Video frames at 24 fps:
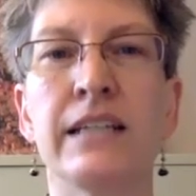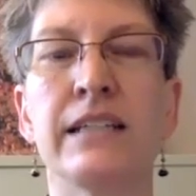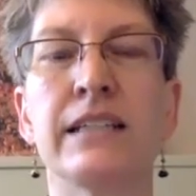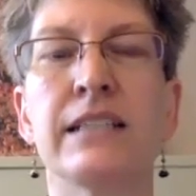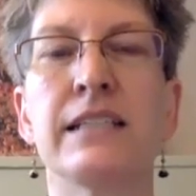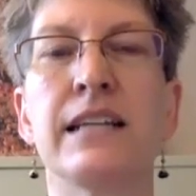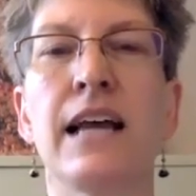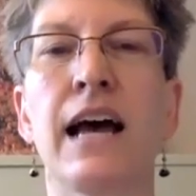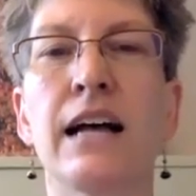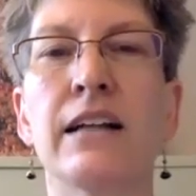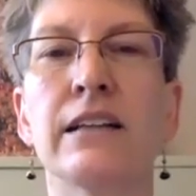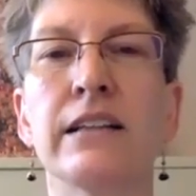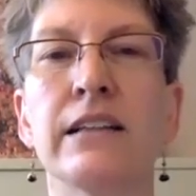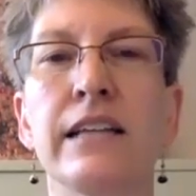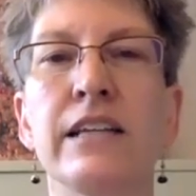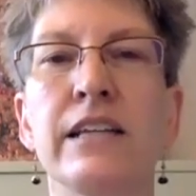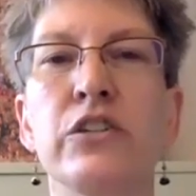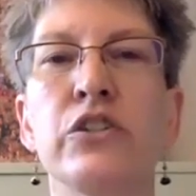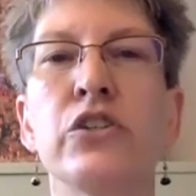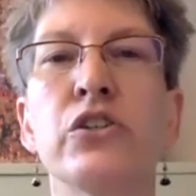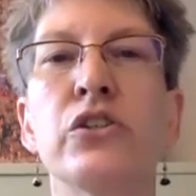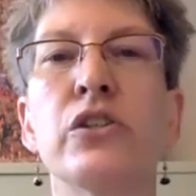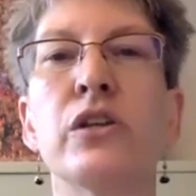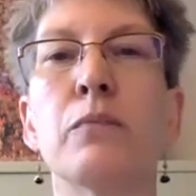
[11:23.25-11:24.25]
does not lead
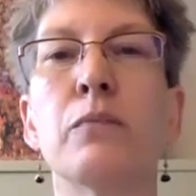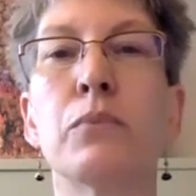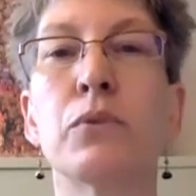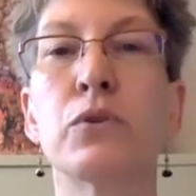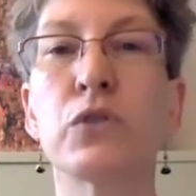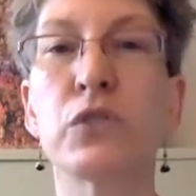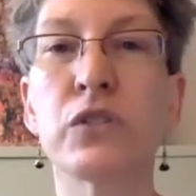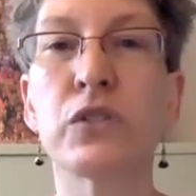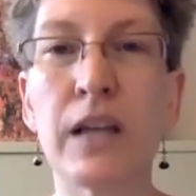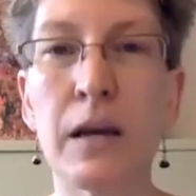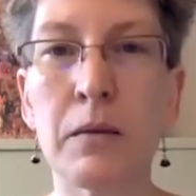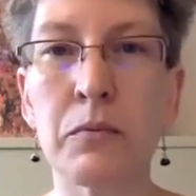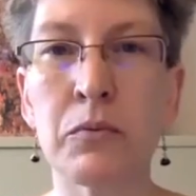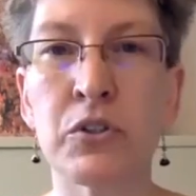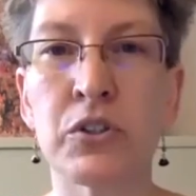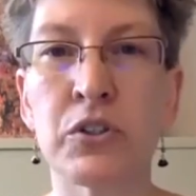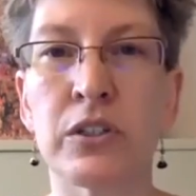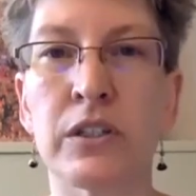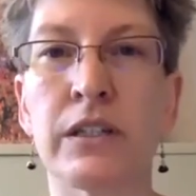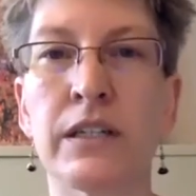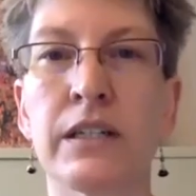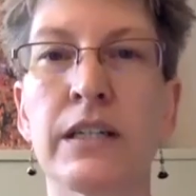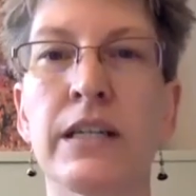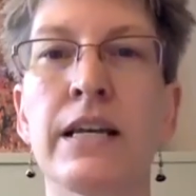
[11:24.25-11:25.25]
to the
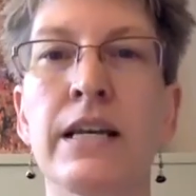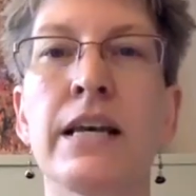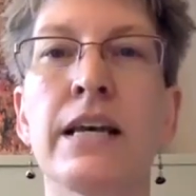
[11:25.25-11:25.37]
perception